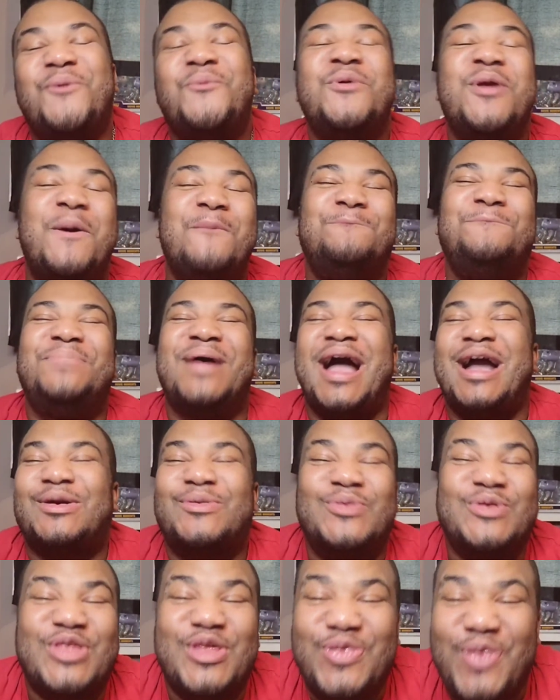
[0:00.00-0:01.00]
and we are
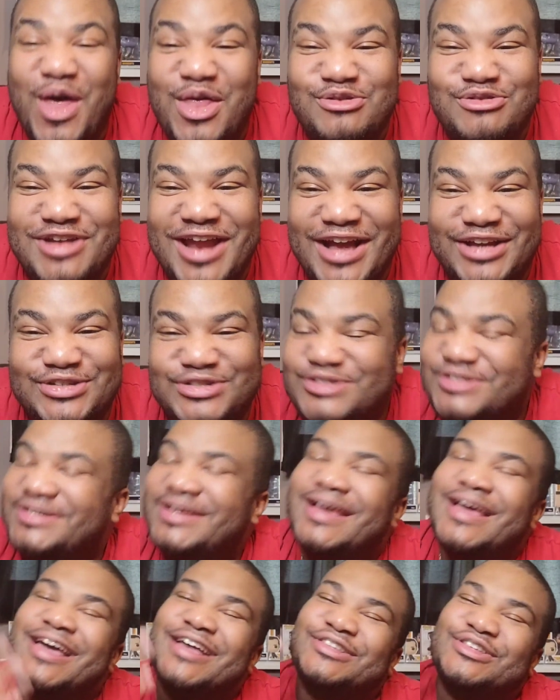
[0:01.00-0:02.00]
back with another reaction
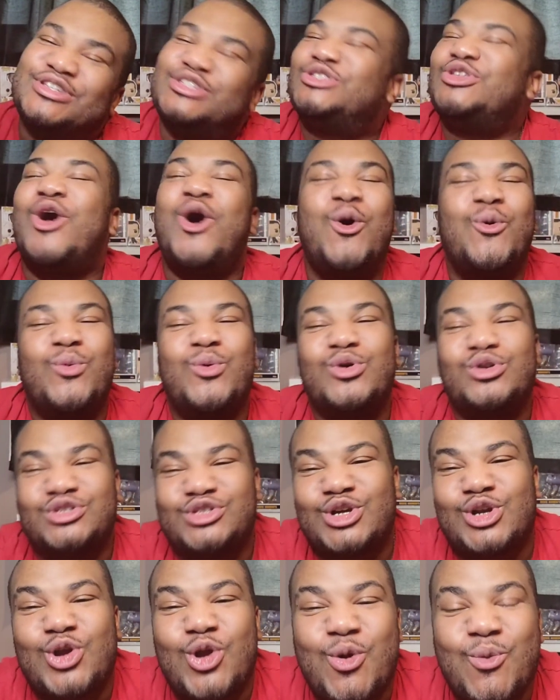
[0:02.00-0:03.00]
to Star Wars
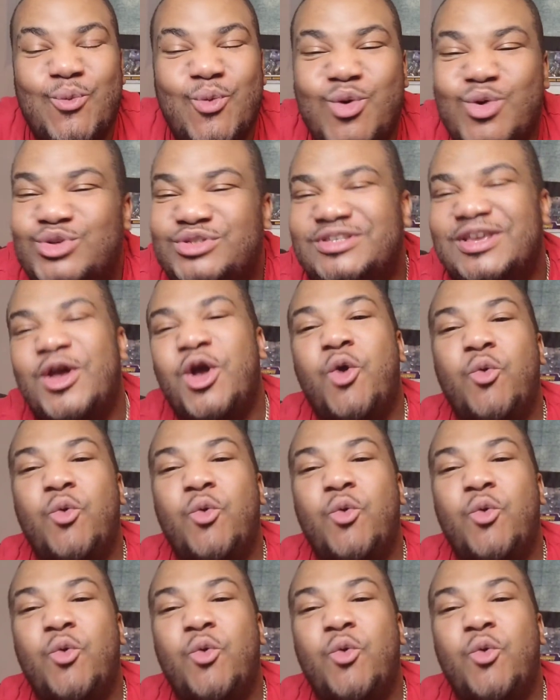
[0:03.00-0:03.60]
The Clone Wars.